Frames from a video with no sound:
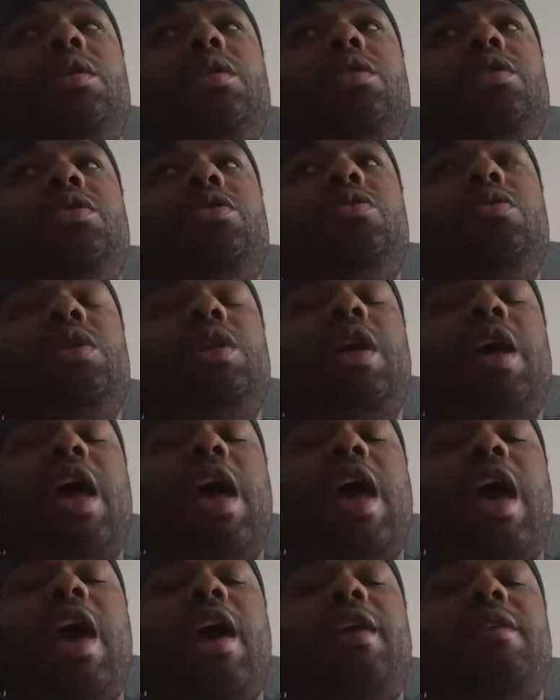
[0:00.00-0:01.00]
you didn't
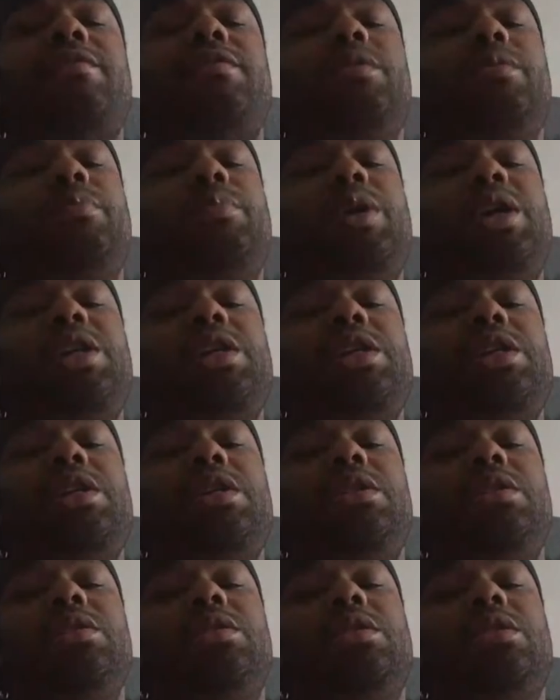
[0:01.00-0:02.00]
have the money
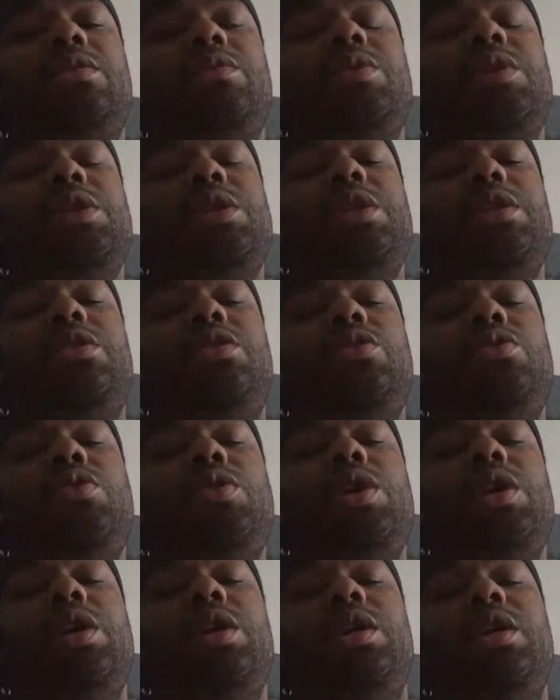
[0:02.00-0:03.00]
to really do
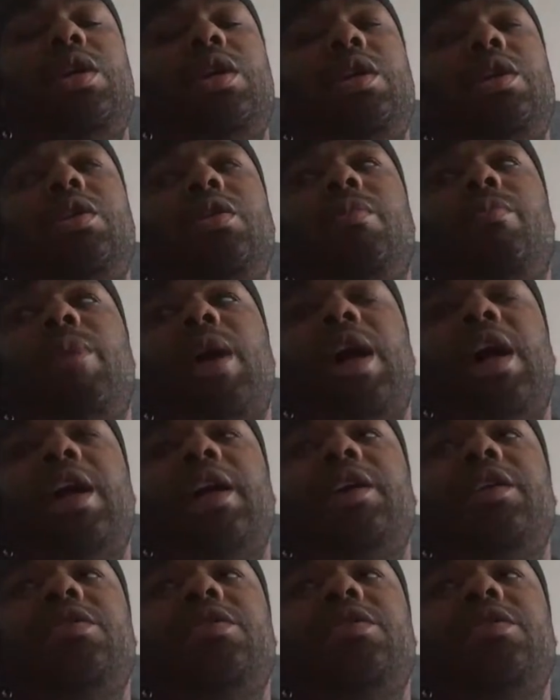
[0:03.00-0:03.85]
it in your mind.